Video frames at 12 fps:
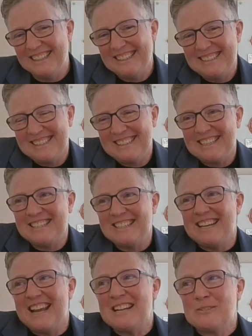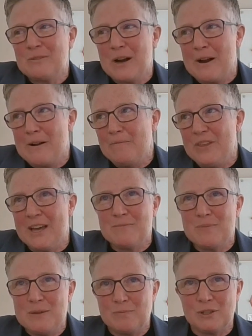this is a stage where
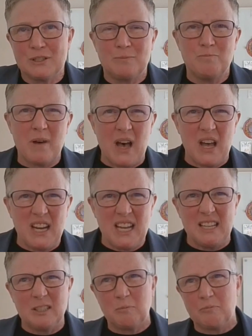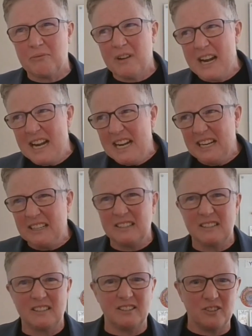young people's bodies,
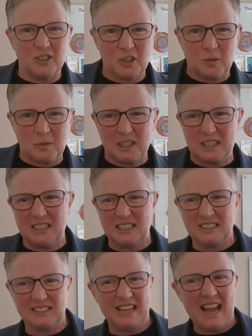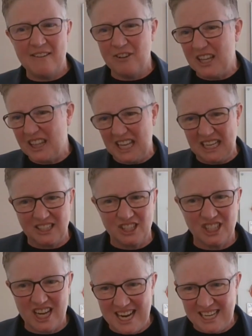brains, social world, everything's
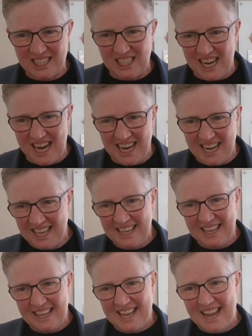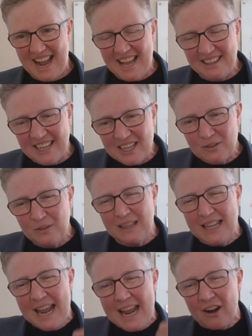changing. And then you
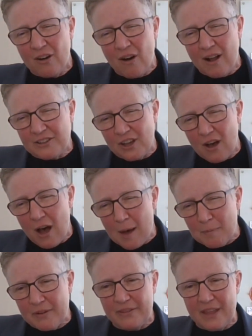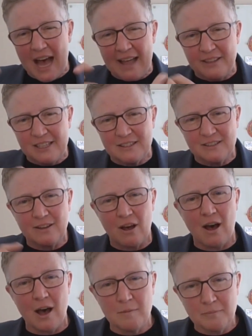layer on top of that these
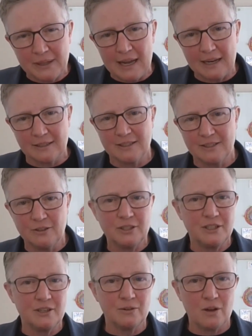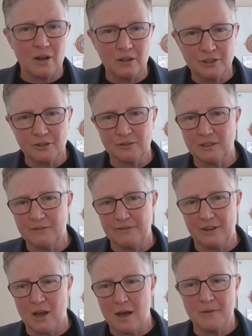complex sociocultural
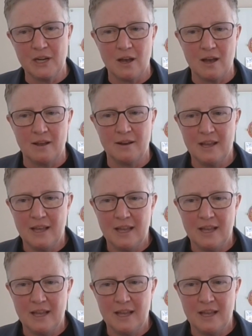phenomena